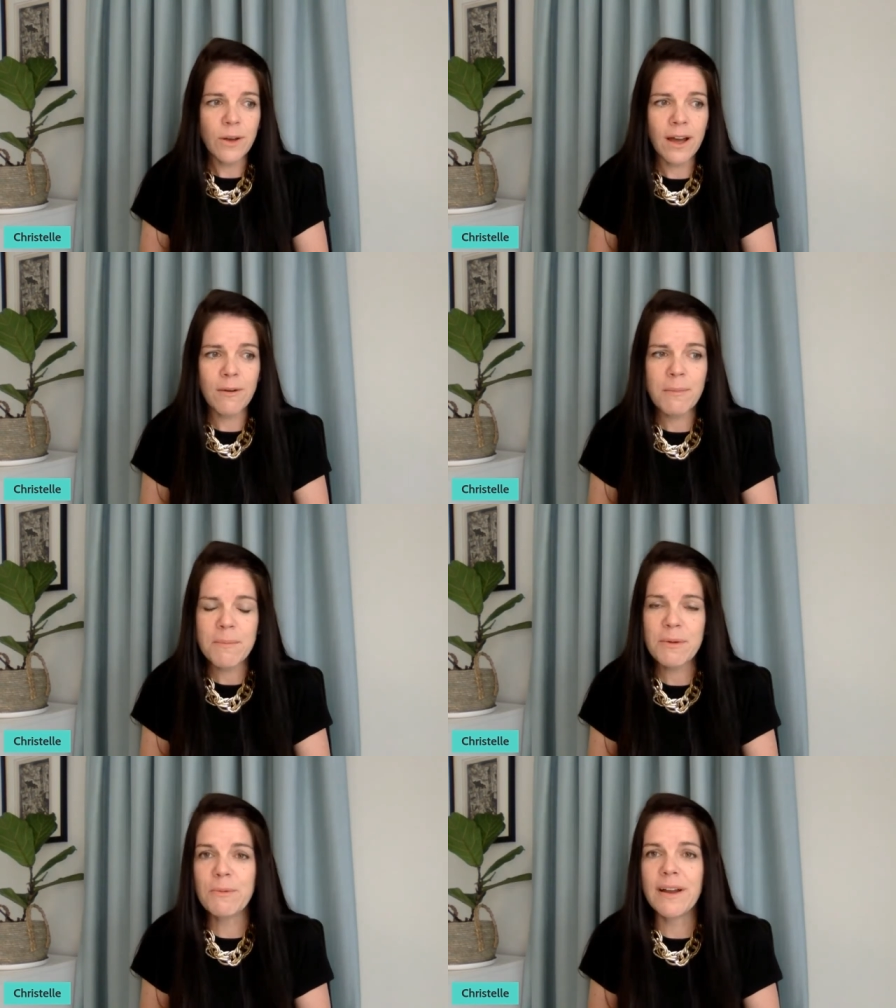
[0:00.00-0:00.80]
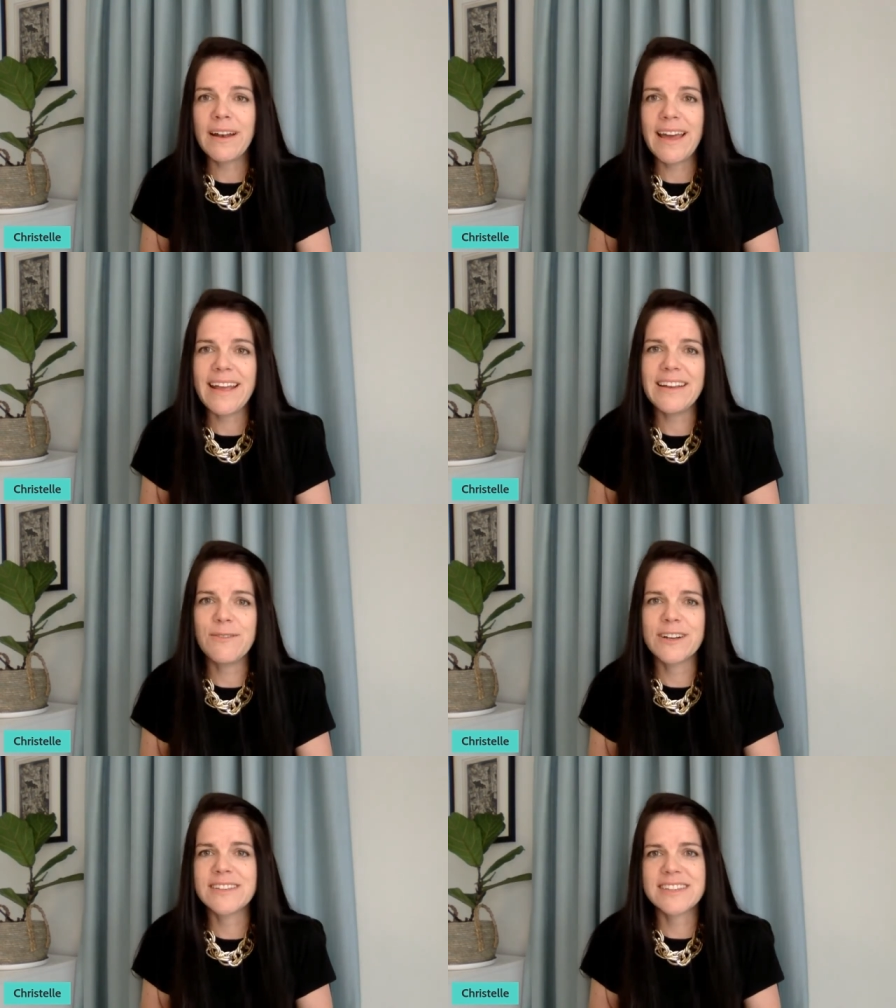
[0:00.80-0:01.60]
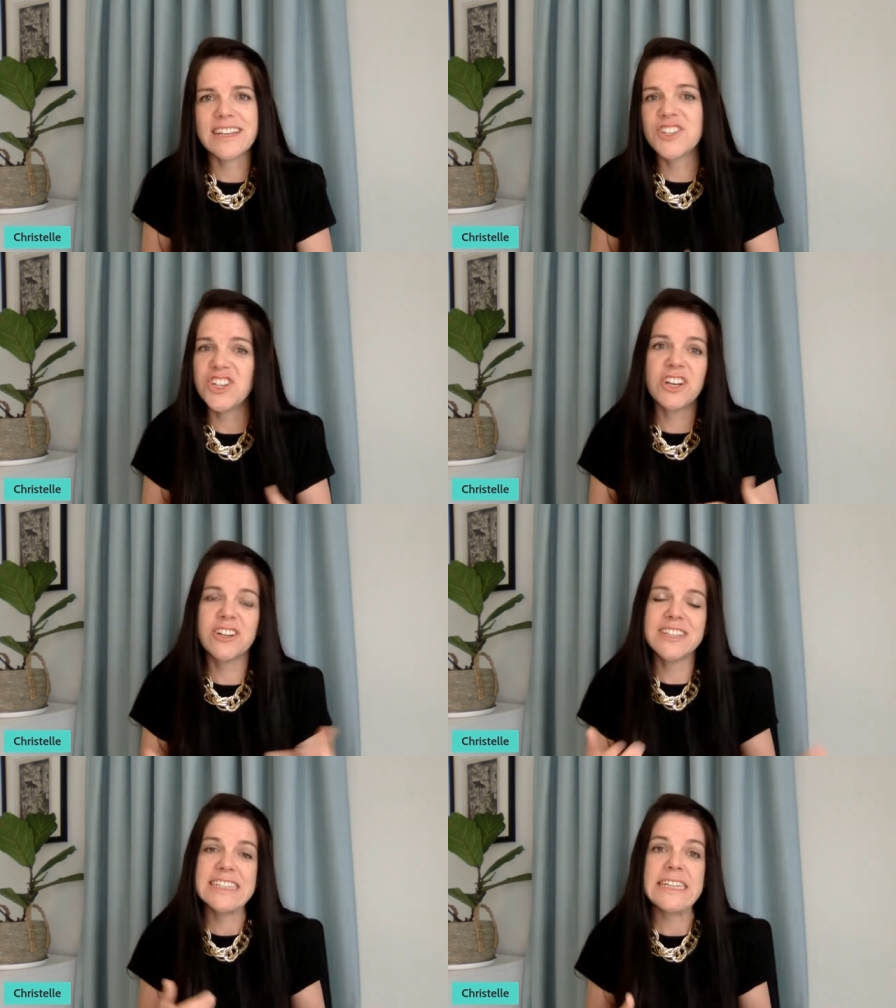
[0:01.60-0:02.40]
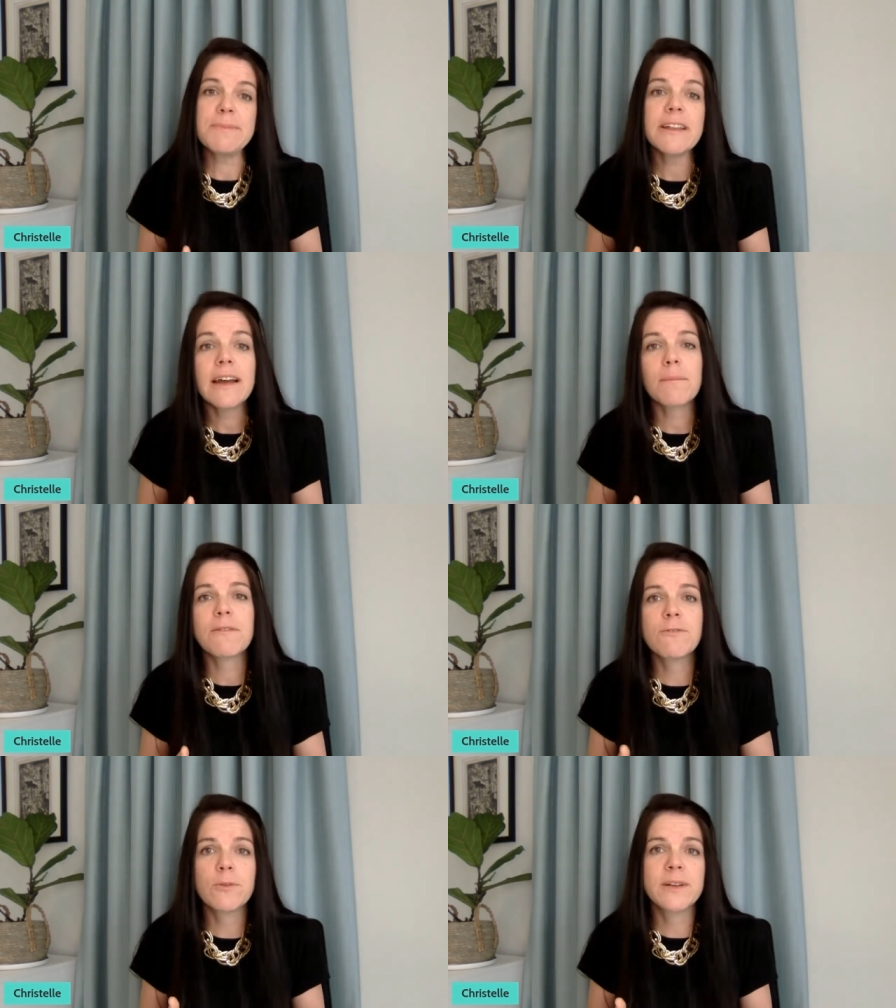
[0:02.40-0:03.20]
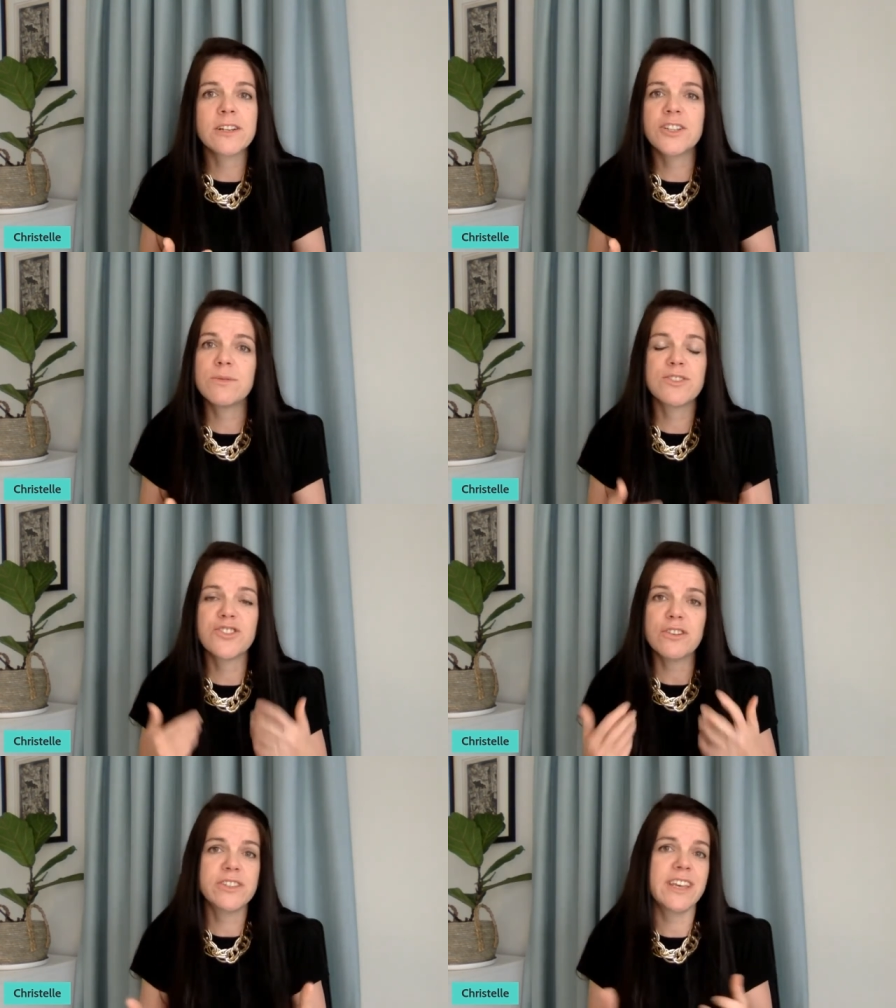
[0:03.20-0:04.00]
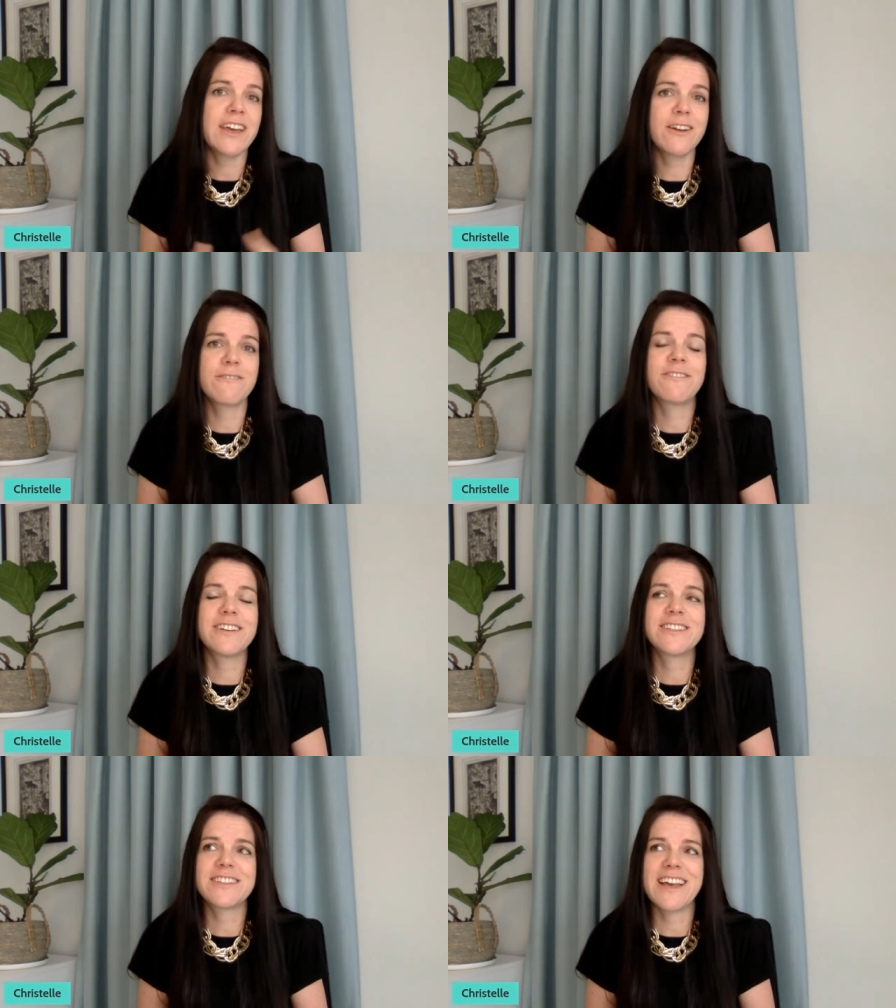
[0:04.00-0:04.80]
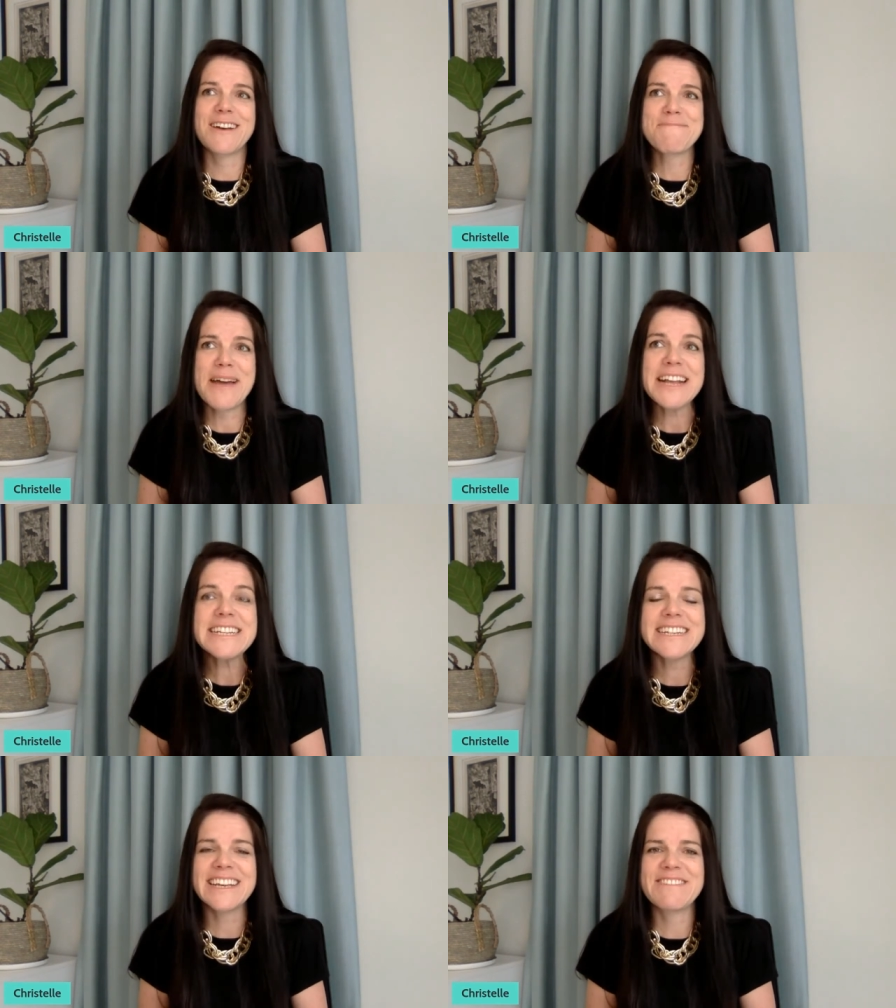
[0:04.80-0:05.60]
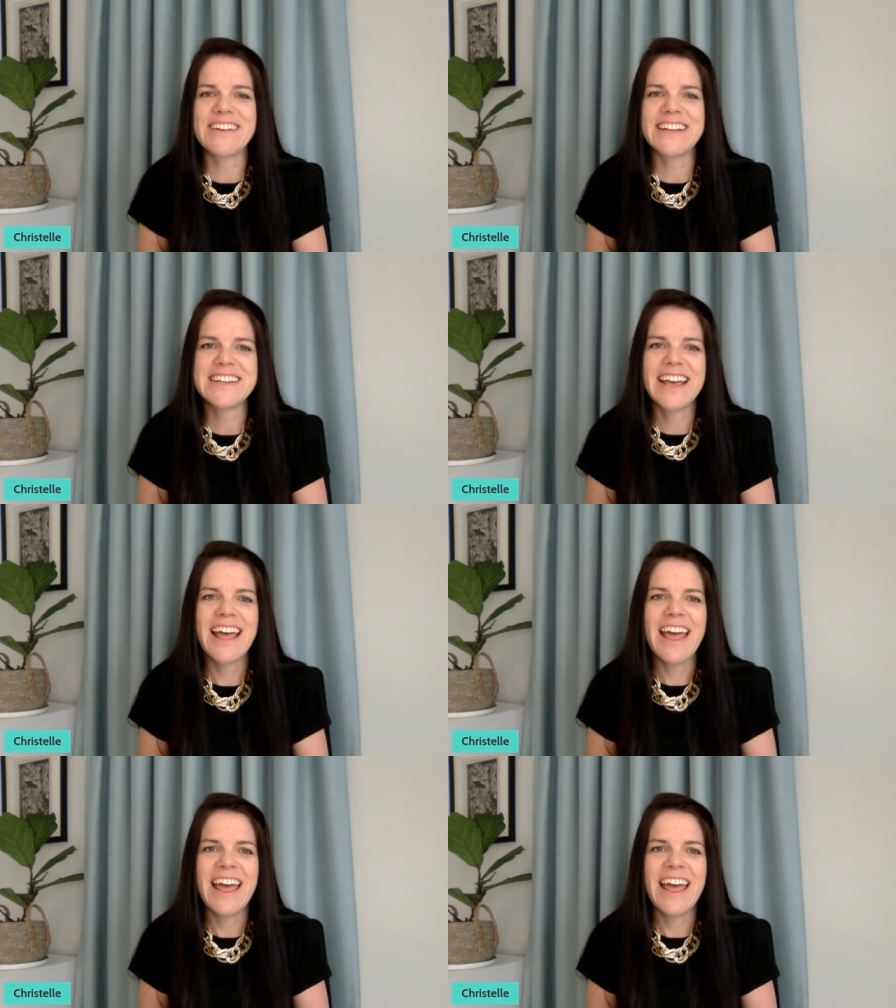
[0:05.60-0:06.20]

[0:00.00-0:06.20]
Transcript: I remember one lady once said she couldn't sleep the night before because she was so scared of this uh, painting event.